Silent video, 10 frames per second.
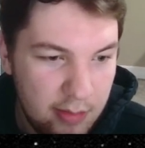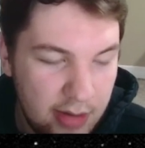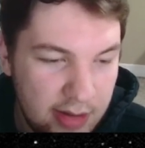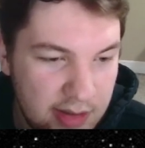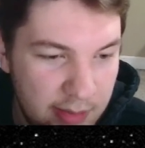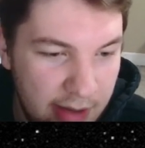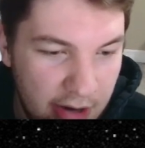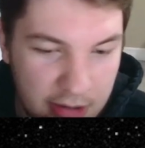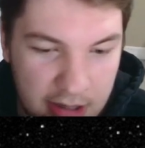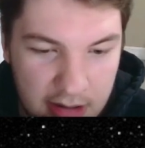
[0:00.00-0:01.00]
is a
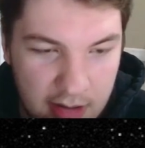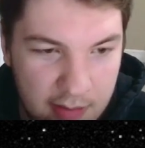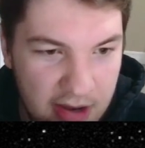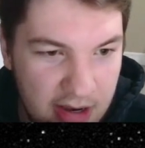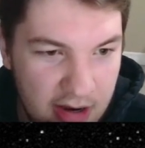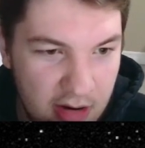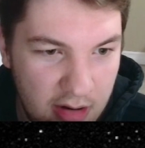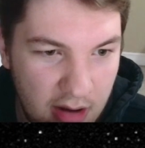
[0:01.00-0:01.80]
battery they make here.